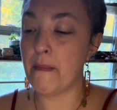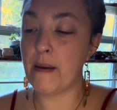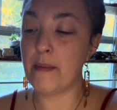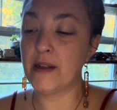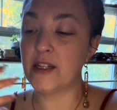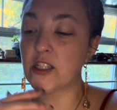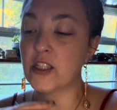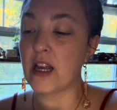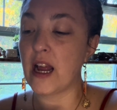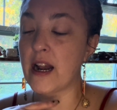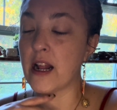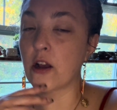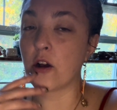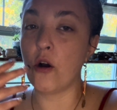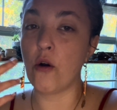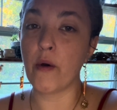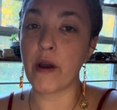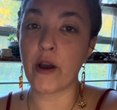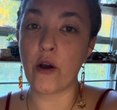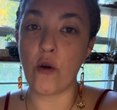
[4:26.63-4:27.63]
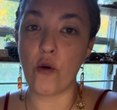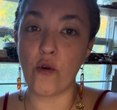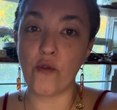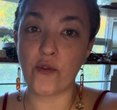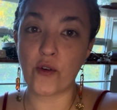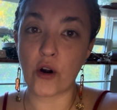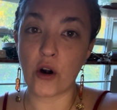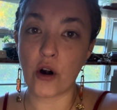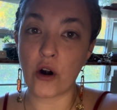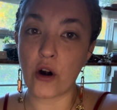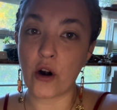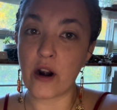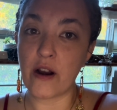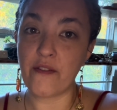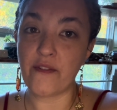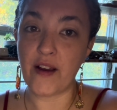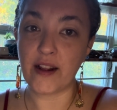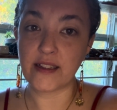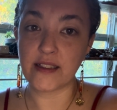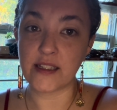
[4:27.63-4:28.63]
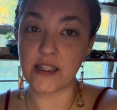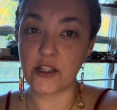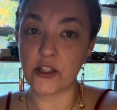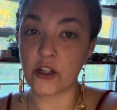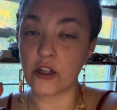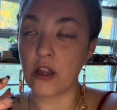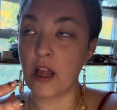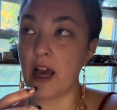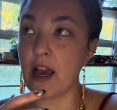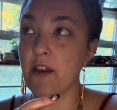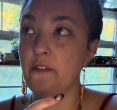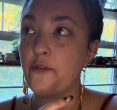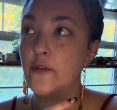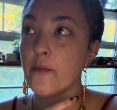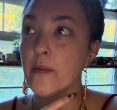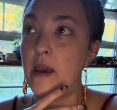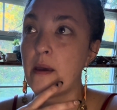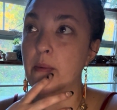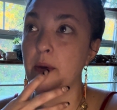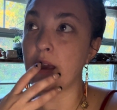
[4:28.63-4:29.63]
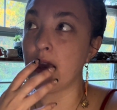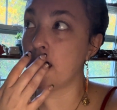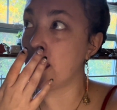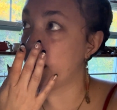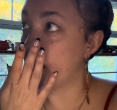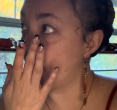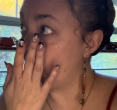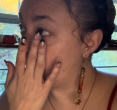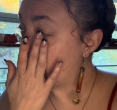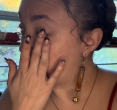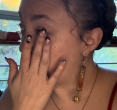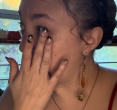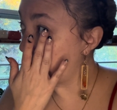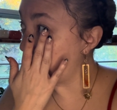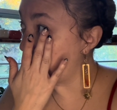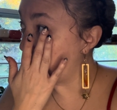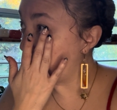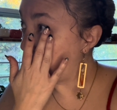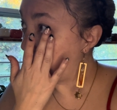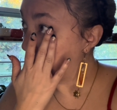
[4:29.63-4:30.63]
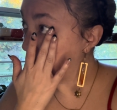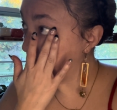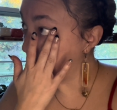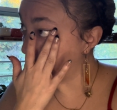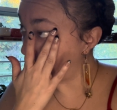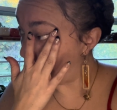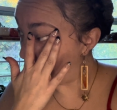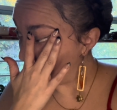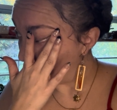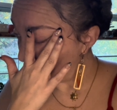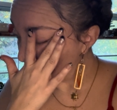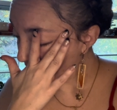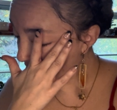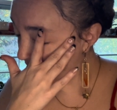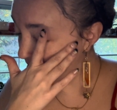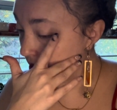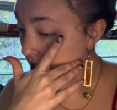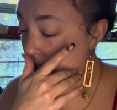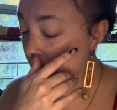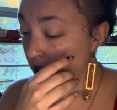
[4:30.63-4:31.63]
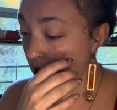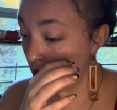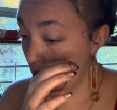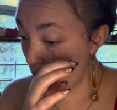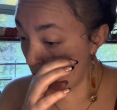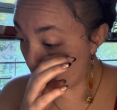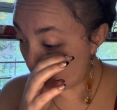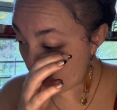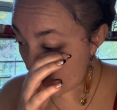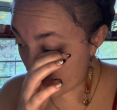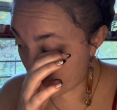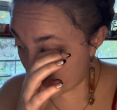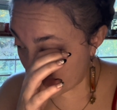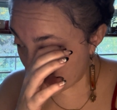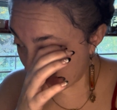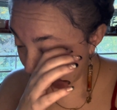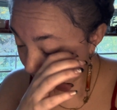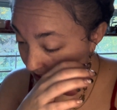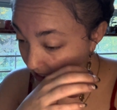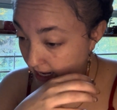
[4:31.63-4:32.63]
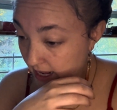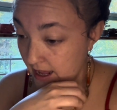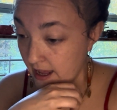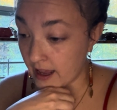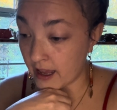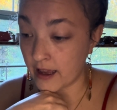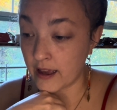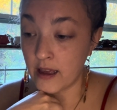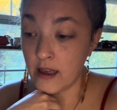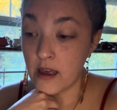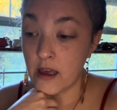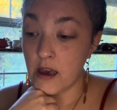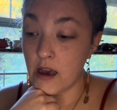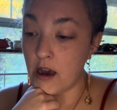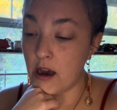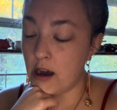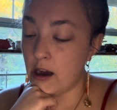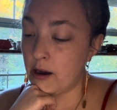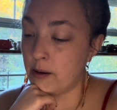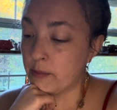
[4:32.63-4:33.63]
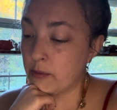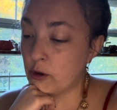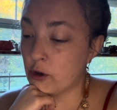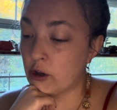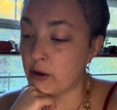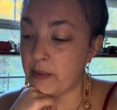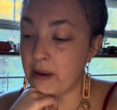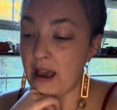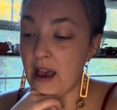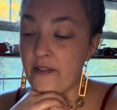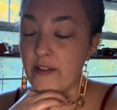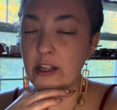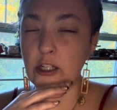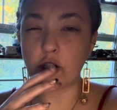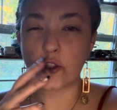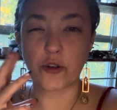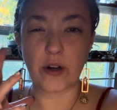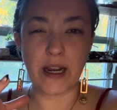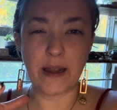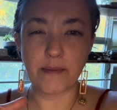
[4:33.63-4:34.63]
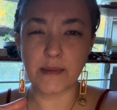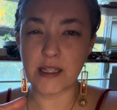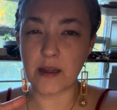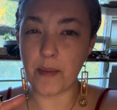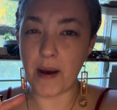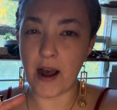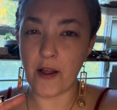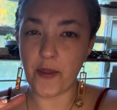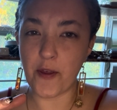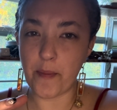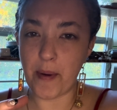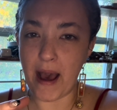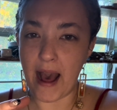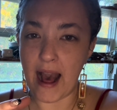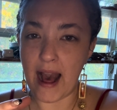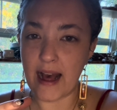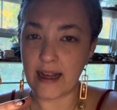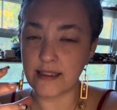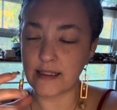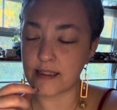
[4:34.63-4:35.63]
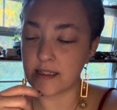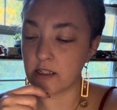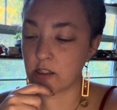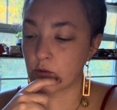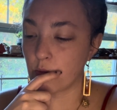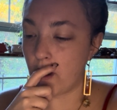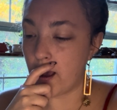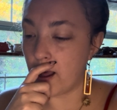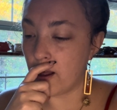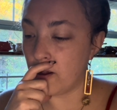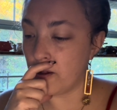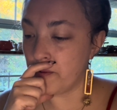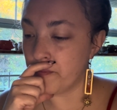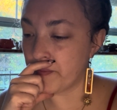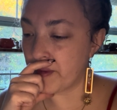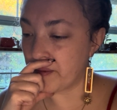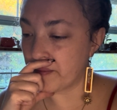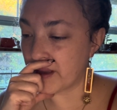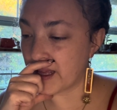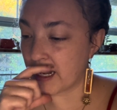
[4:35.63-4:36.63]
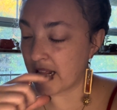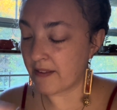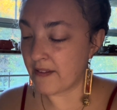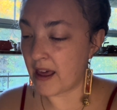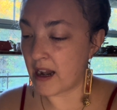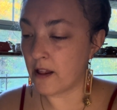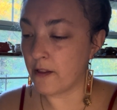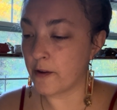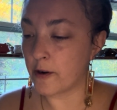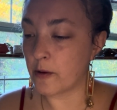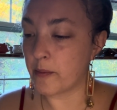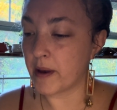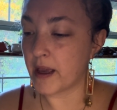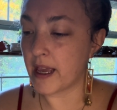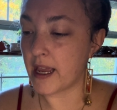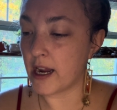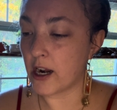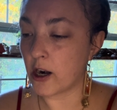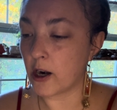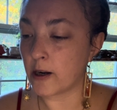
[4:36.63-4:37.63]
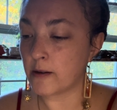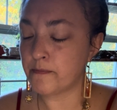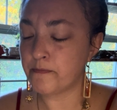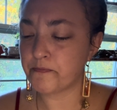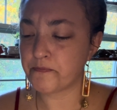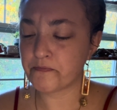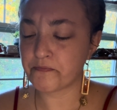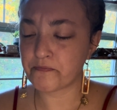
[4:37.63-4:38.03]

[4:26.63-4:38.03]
just kind of going over events in your life. You may be thinking about your childhood, reminiscing. You could be having dreams about the past as well. I'm getting that a little bit here.